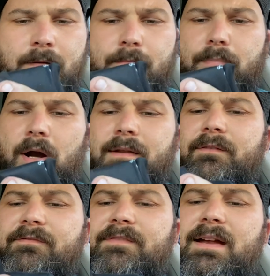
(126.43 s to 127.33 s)
Pardon the
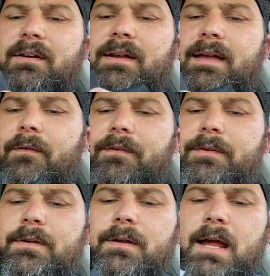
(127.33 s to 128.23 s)
fingernails.
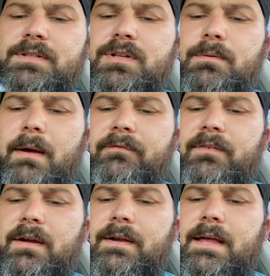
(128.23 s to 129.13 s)
I chew my
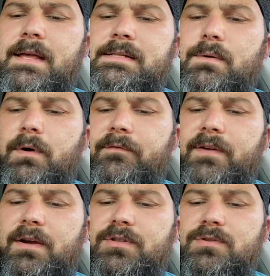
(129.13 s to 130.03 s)
fingernails. I work a
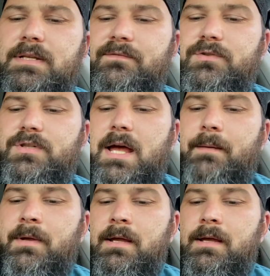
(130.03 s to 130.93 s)
very stressful job.
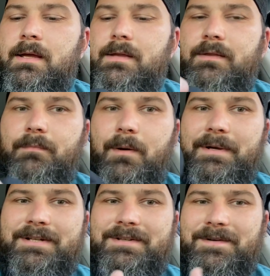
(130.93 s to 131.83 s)
The
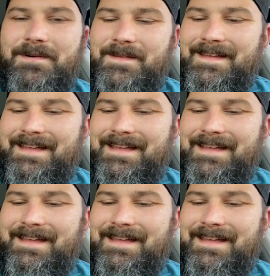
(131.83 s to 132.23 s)
moment of truth.